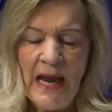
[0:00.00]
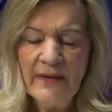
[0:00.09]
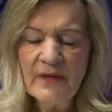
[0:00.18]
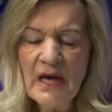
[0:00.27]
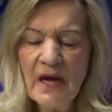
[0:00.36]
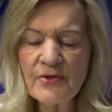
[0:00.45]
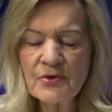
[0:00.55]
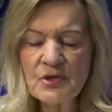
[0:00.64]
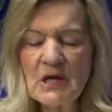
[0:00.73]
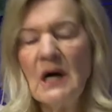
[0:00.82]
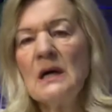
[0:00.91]
And the other
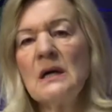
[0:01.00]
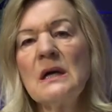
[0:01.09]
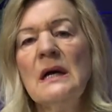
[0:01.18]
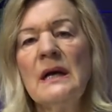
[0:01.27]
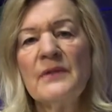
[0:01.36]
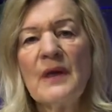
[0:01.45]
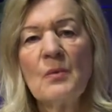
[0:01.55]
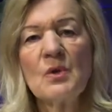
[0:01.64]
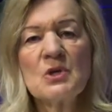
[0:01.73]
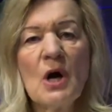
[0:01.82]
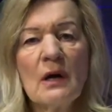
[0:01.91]
tongue that
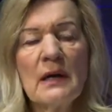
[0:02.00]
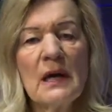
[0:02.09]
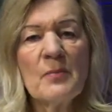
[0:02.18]
we're talking